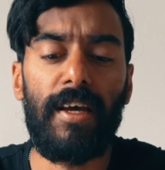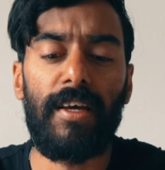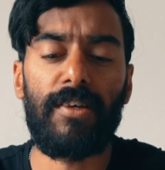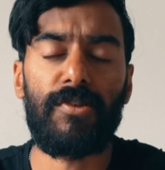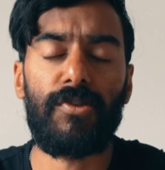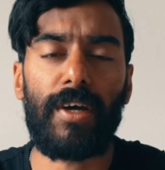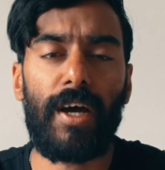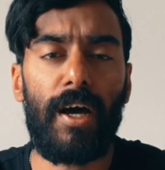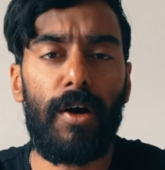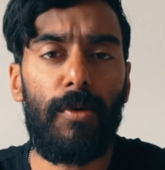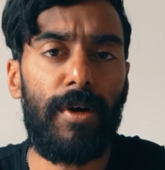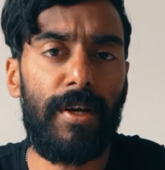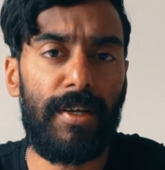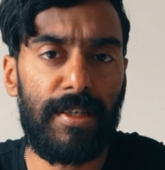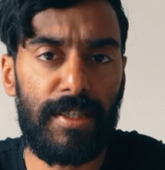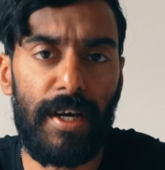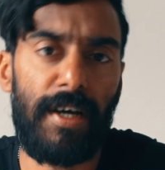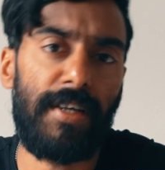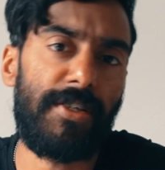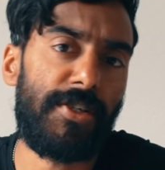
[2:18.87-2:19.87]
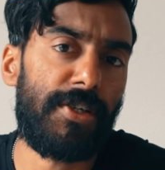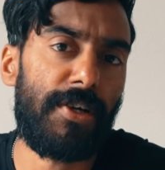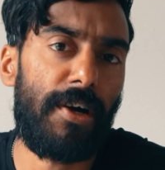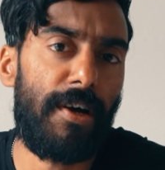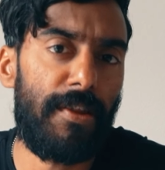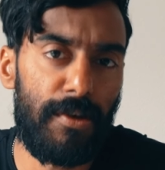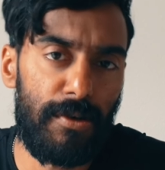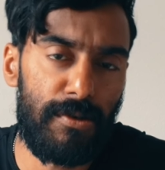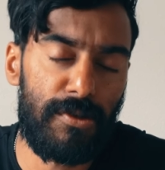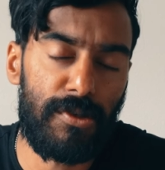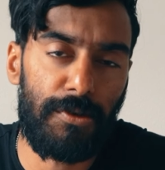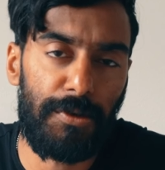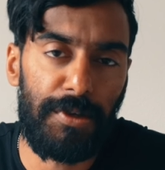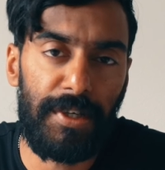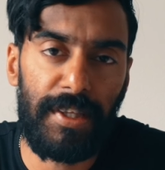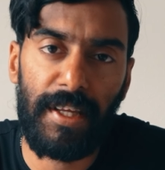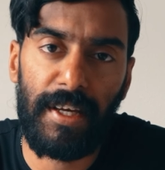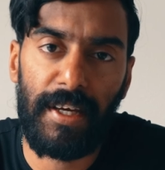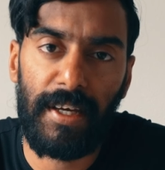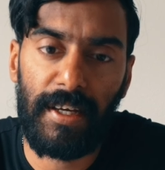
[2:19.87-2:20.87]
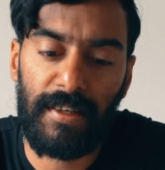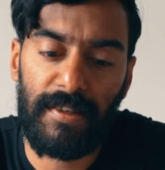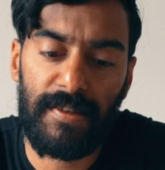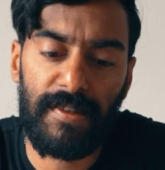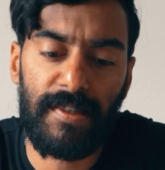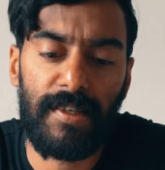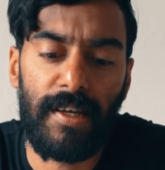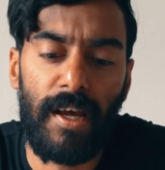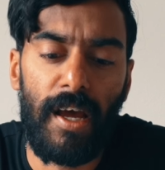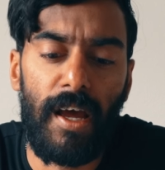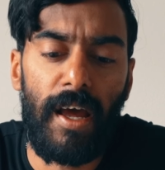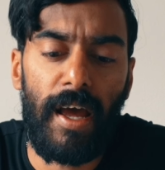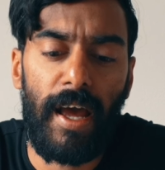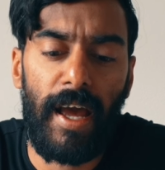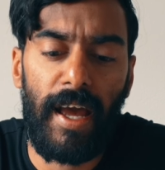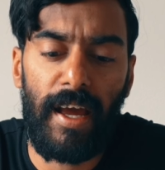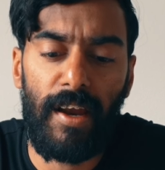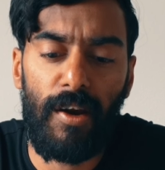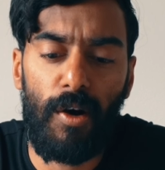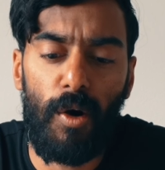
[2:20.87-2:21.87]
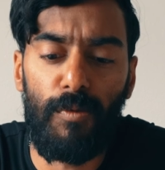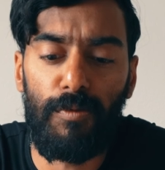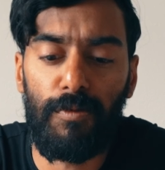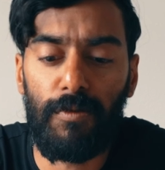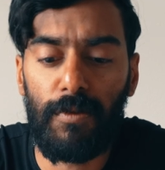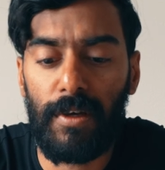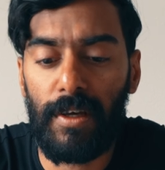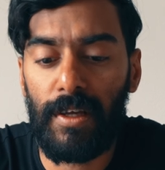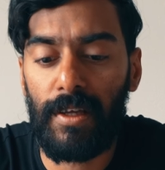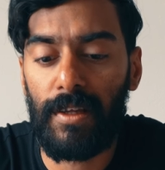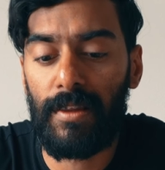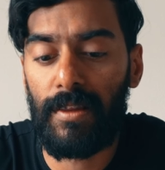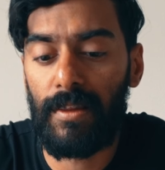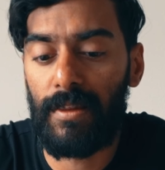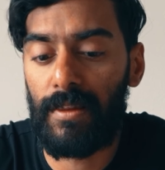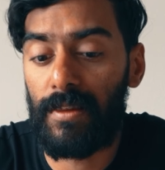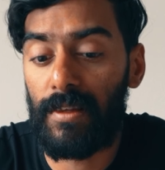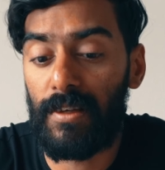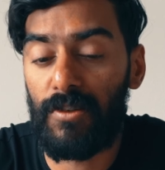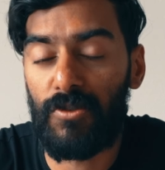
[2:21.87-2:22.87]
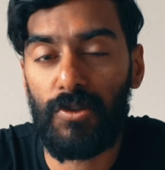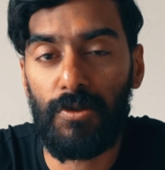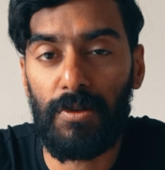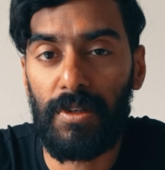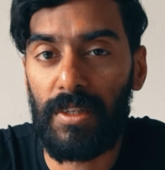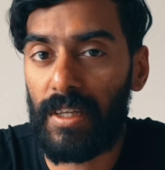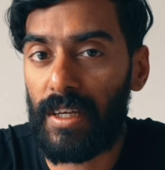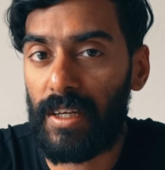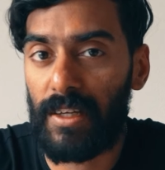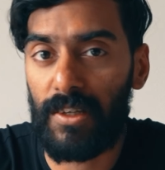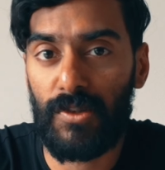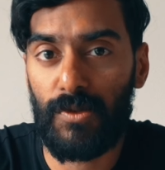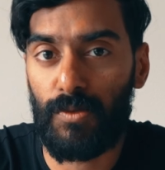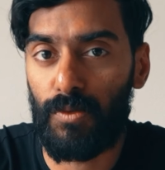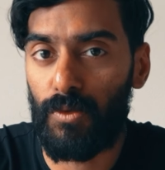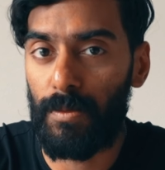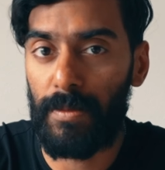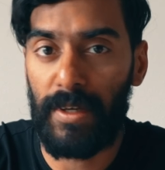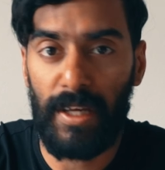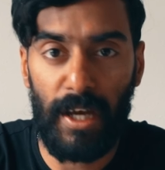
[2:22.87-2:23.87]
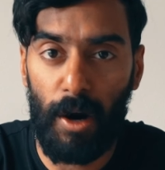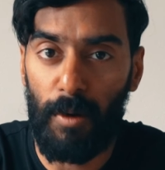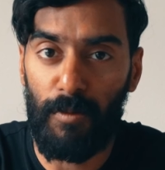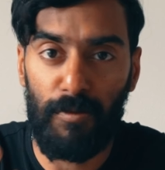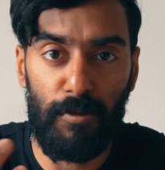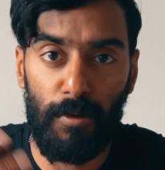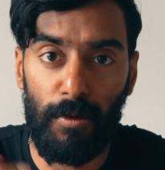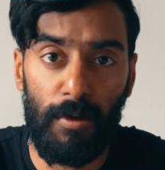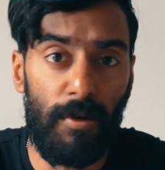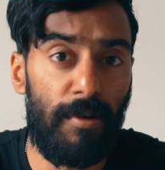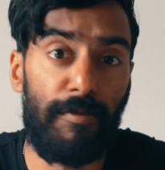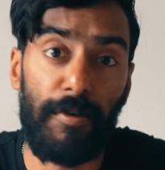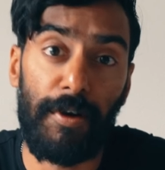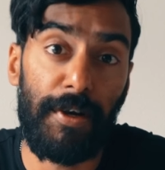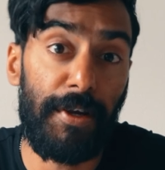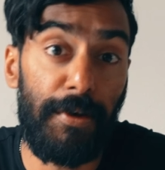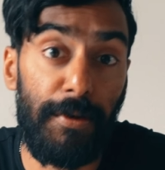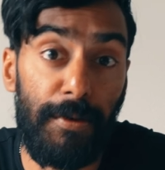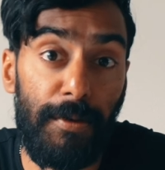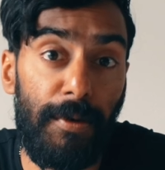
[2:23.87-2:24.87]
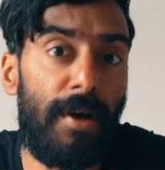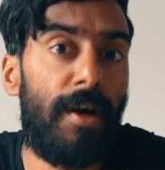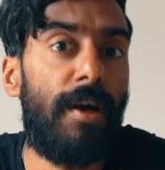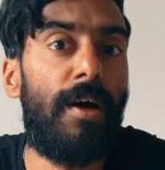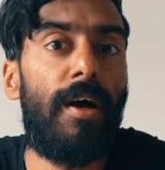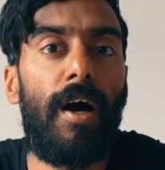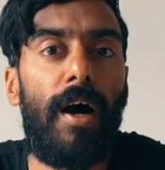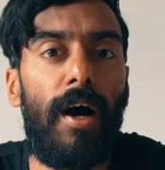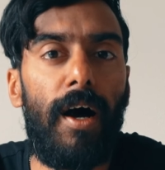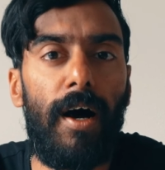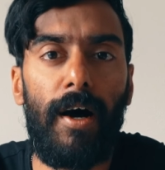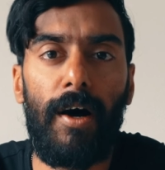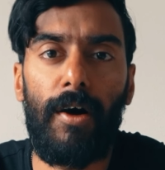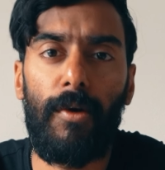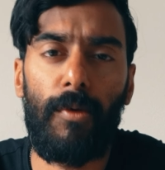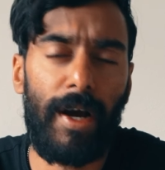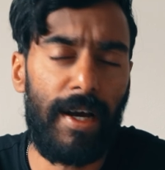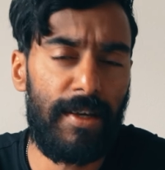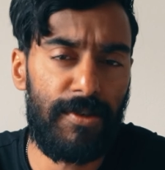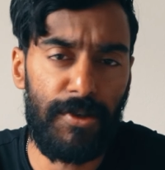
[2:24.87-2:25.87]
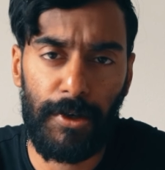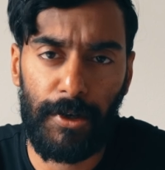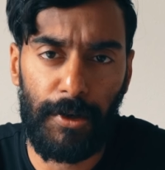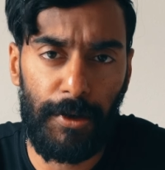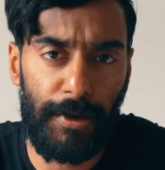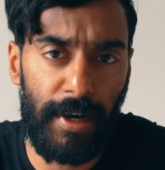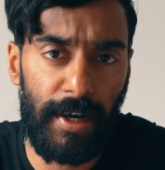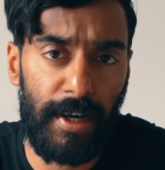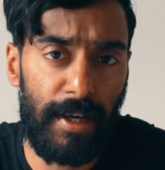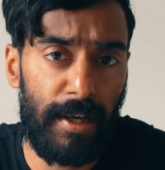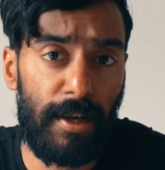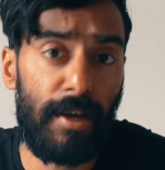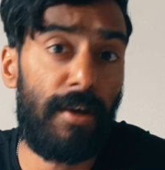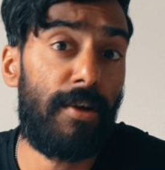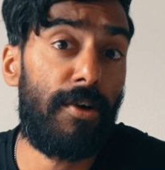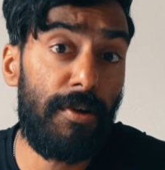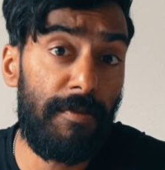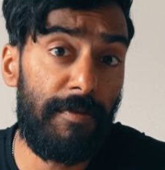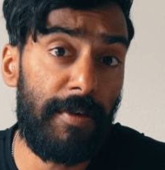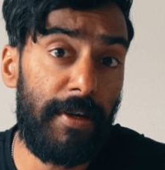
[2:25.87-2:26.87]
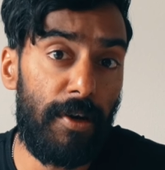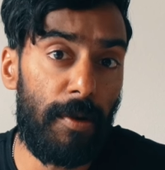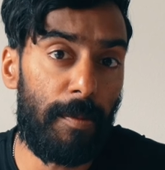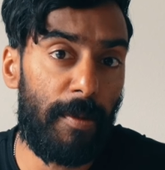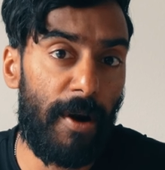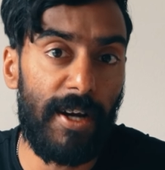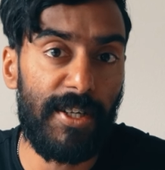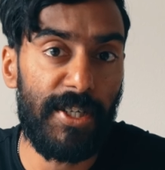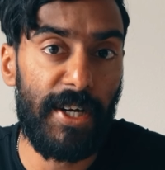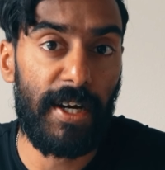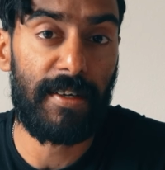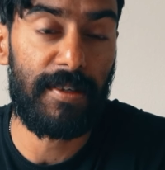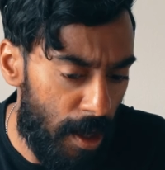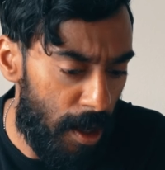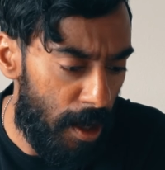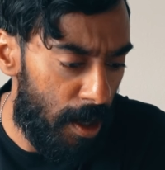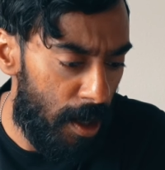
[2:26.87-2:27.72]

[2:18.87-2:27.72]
So I kind of want to touch on those 3 things, and hopefully these 3 things will be helpful for you as you're creating your video project.